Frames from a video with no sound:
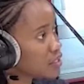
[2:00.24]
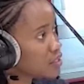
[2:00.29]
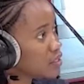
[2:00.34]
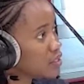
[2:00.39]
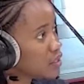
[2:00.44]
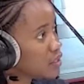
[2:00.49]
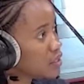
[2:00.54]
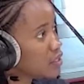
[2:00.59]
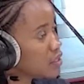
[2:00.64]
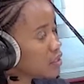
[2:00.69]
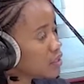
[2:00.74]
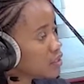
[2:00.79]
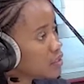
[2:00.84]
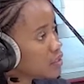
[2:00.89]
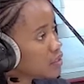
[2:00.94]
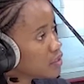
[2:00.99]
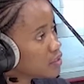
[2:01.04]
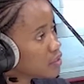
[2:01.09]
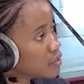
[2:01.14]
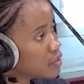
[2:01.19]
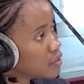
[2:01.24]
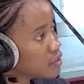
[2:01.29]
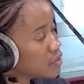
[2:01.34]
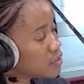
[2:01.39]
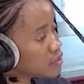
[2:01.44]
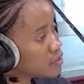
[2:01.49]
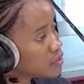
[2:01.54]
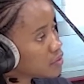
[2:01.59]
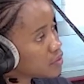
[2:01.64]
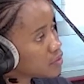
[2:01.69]
As in, so basically,
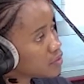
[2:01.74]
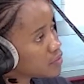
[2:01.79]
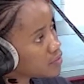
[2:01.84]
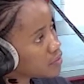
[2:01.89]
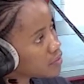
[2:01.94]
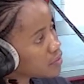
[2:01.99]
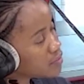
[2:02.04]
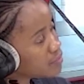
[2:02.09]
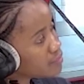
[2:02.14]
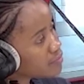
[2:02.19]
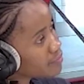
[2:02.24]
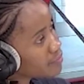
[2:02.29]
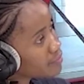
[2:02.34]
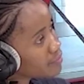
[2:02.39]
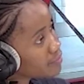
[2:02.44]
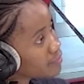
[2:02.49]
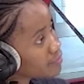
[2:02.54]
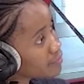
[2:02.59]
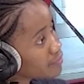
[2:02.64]
they're,